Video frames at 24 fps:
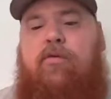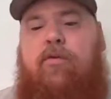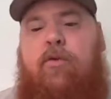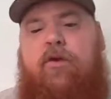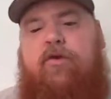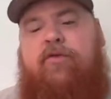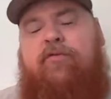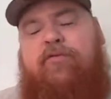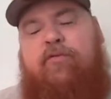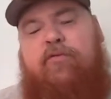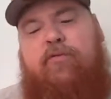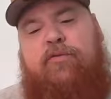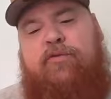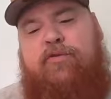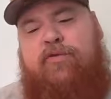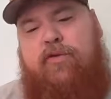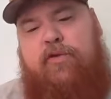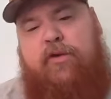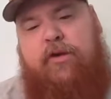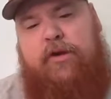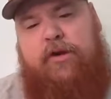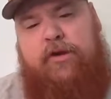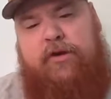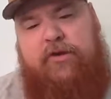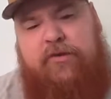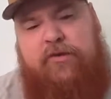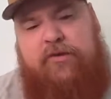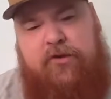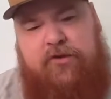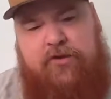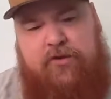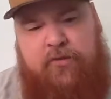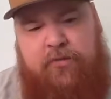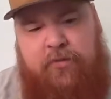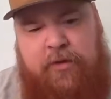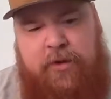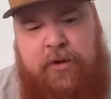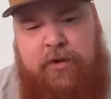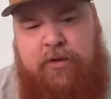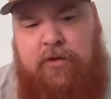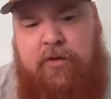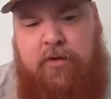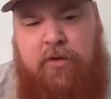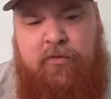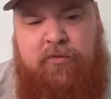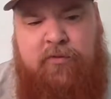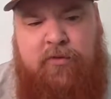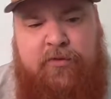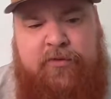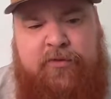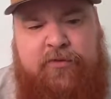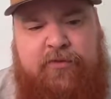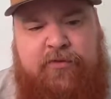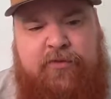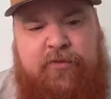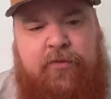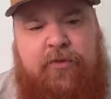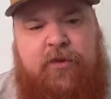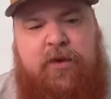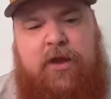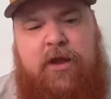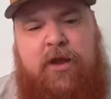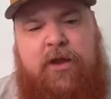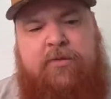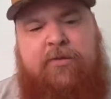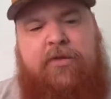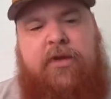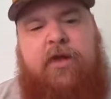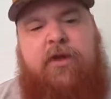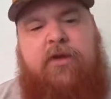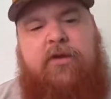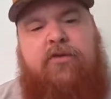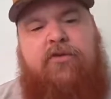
wonderful majority decision win over Sergey